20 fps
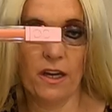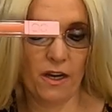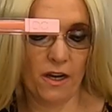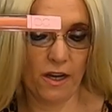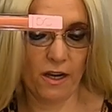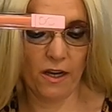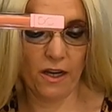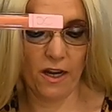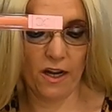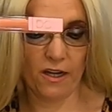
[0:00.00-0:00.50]
And
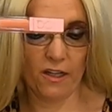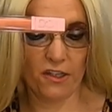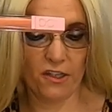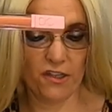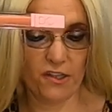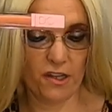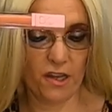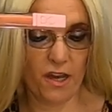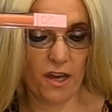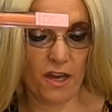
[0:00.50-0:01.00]
I gotta
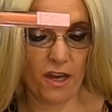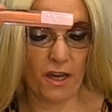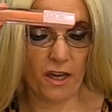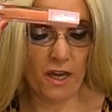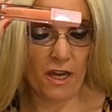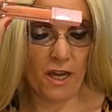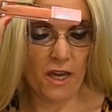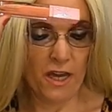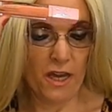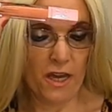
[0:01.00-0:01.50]

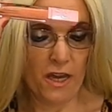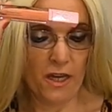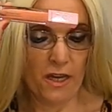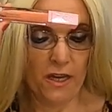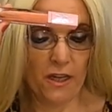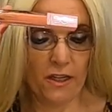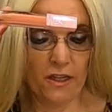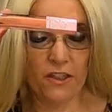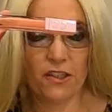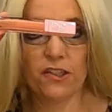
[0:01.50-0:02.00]
say,
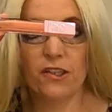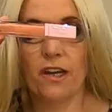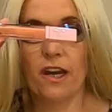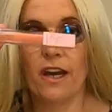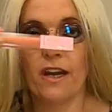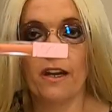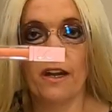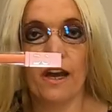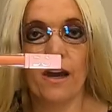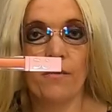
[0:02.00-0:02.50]
it is,
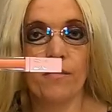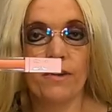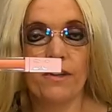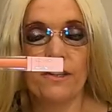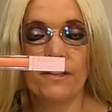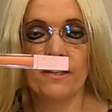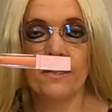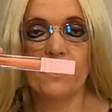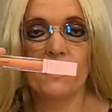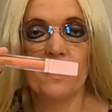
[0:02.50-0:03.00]
and
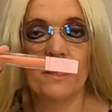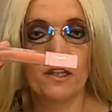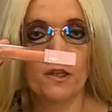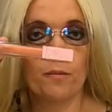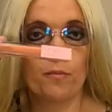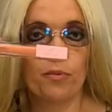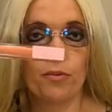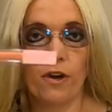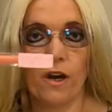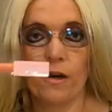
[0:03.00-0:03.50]
everything that
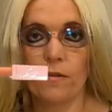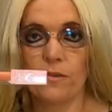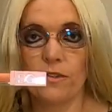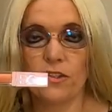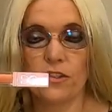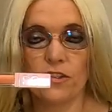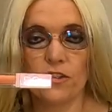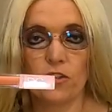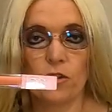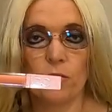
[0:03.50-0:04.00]
it
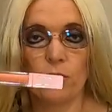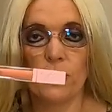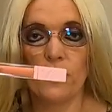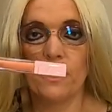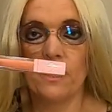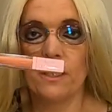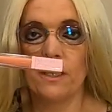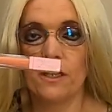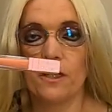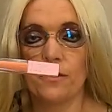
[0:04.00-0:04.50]
promises to
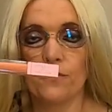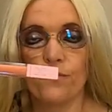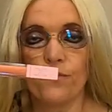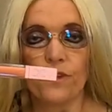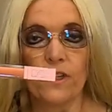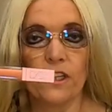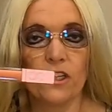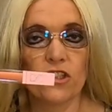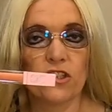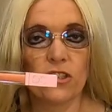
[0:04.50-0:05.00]
be, it
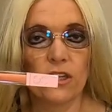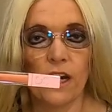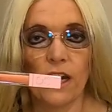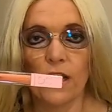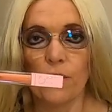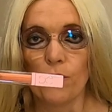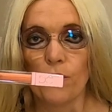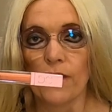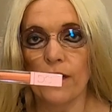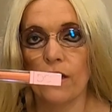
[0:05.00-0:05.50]
feels
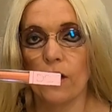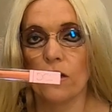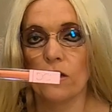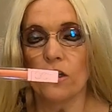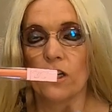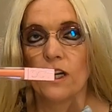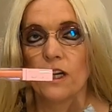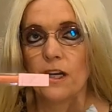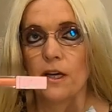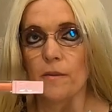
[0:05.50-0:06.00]
lightweight
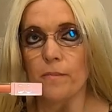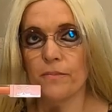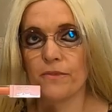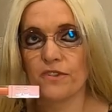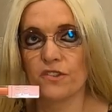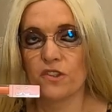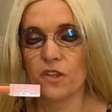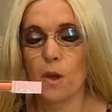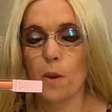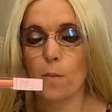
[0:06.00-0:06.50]
on the
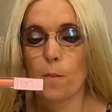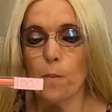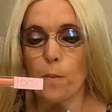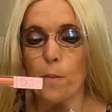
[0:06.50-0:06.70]
lips.